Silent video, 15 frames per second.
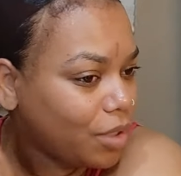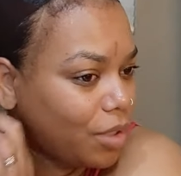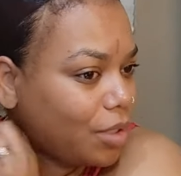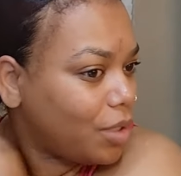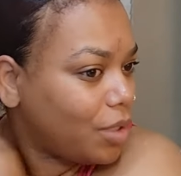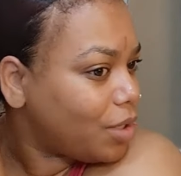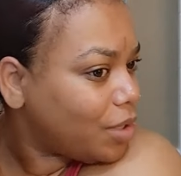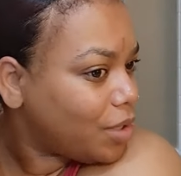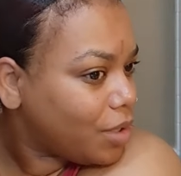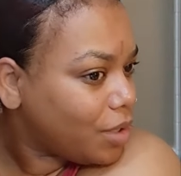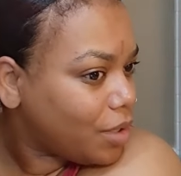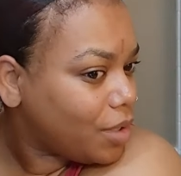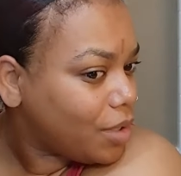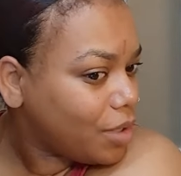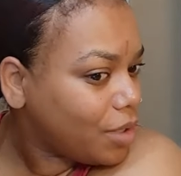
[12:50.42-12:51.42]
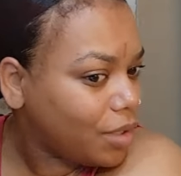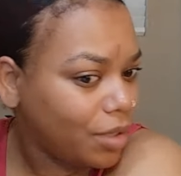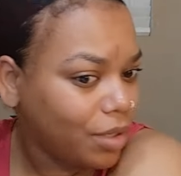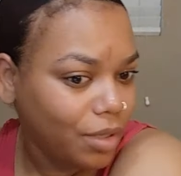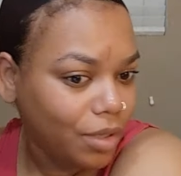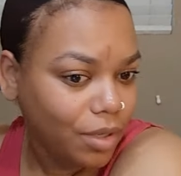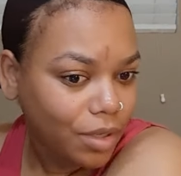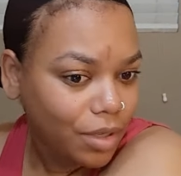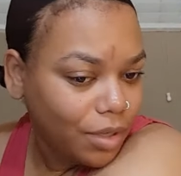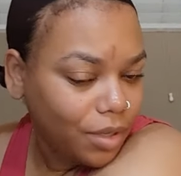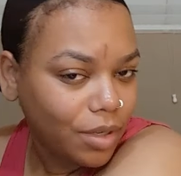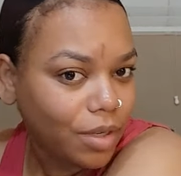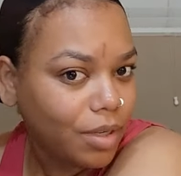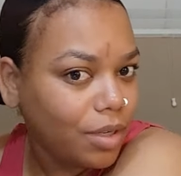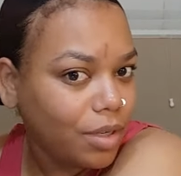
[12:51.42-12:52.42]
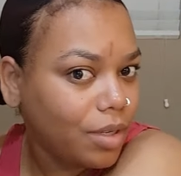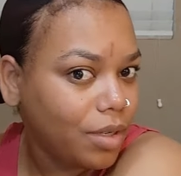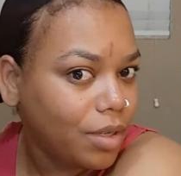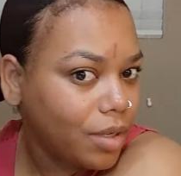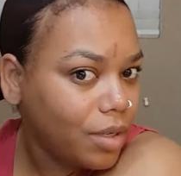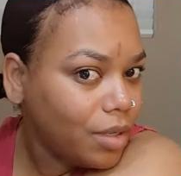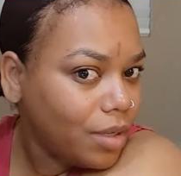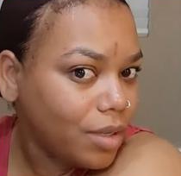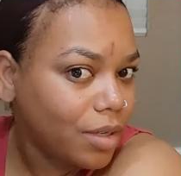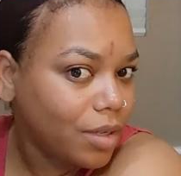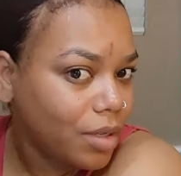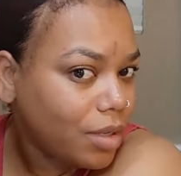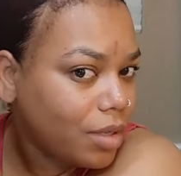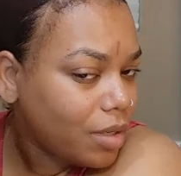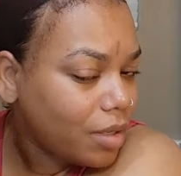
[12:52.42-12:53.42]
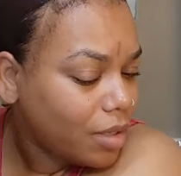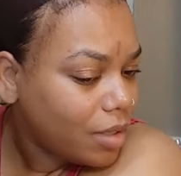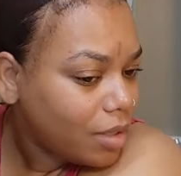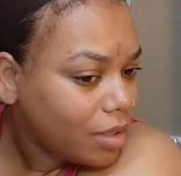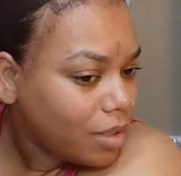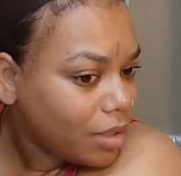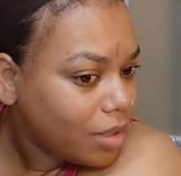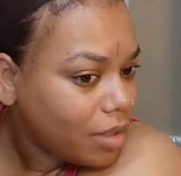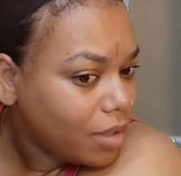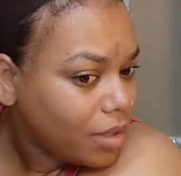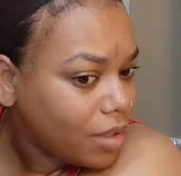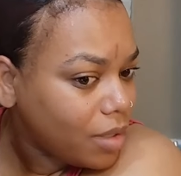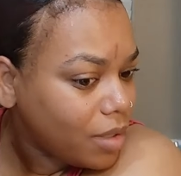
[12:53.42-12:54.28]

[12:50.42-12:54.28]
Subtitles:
(no one is talking)